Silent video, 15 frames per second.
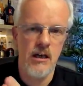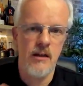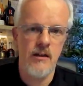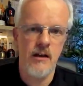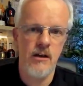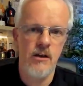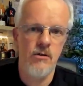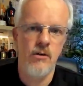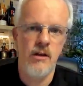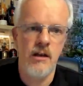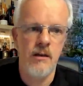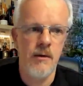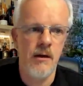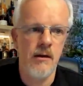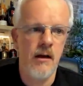I think you know the
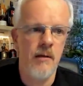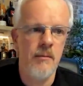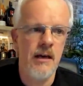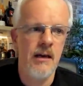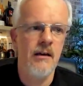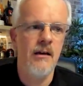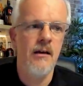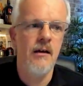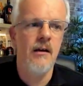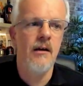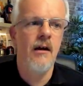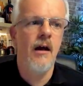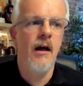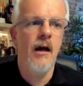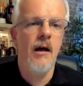email. I mean,
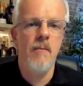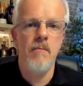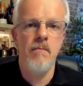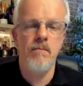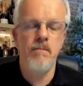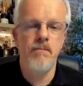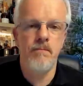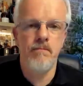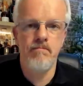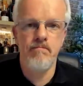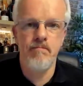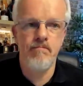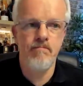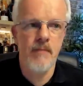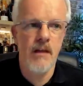
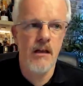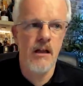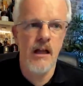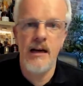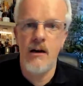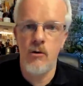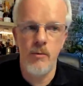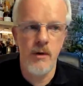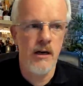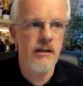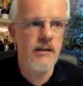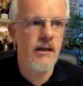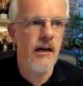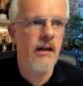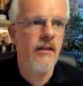Glenn, I hope you're in
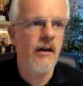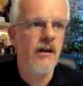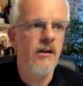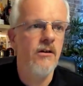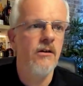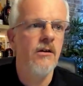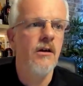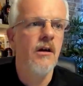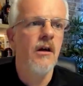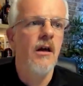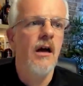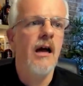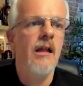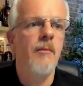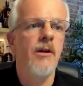tonight. Thank you.
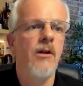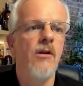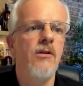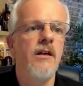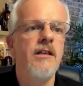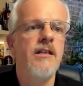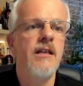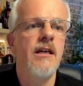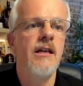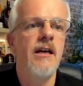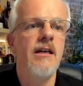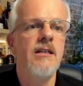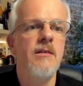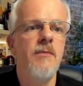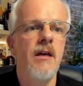Alan McLaughlin is saying
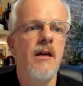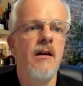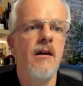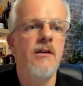Cressimir